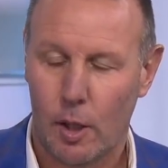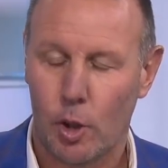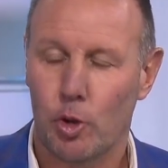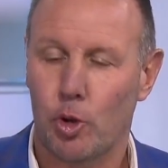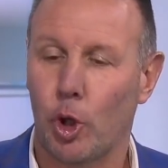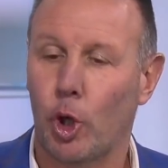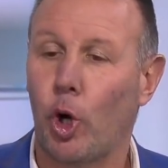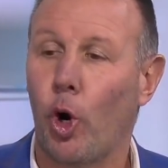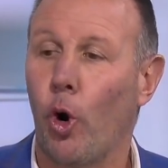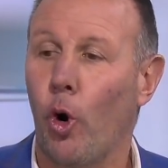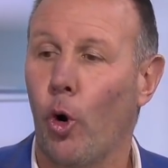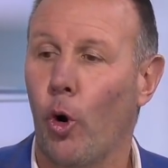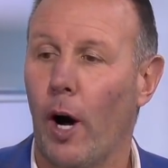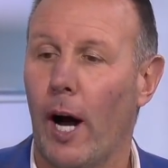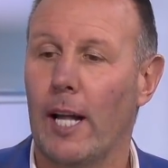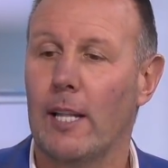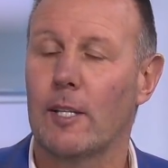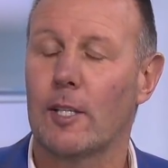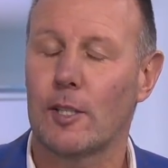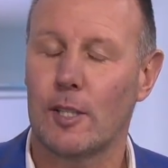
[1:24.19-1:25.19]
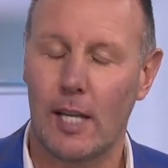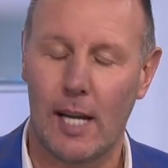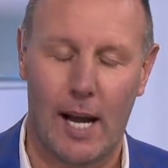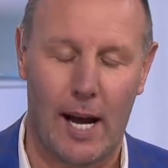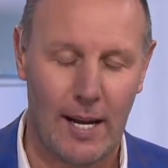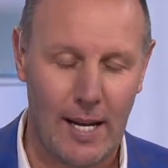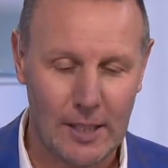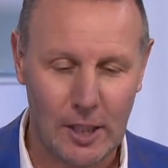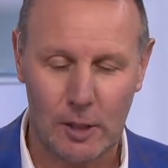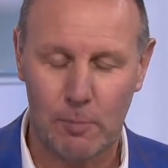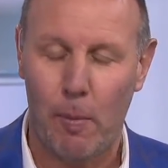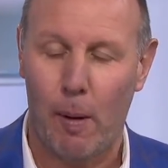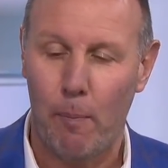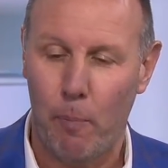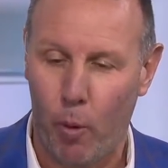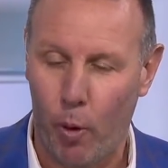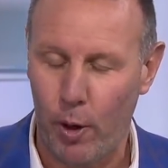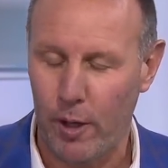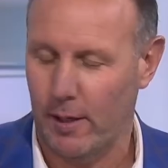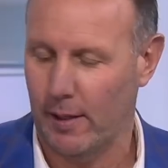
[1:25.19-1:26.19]
to go and say, and this is my
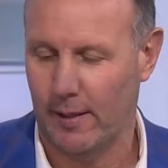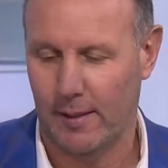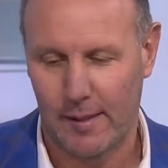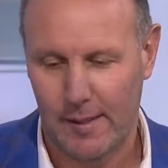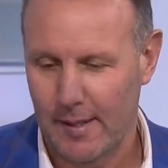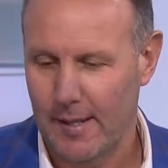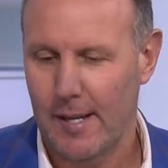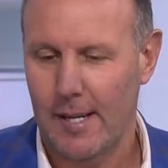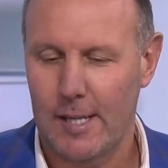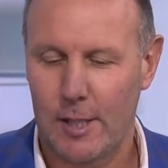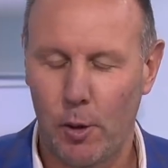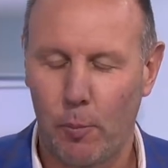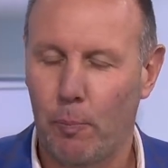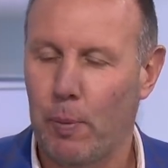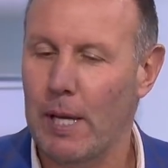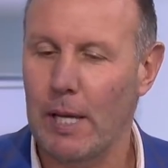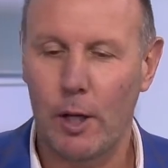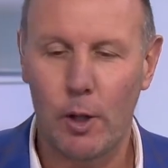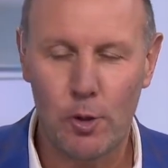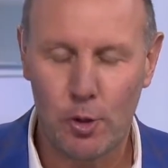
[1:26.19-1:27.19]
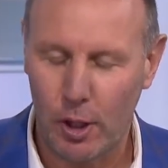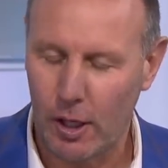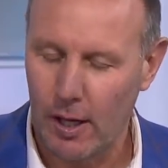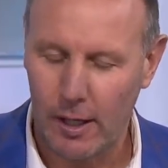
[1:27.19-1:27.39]
point, you're beating,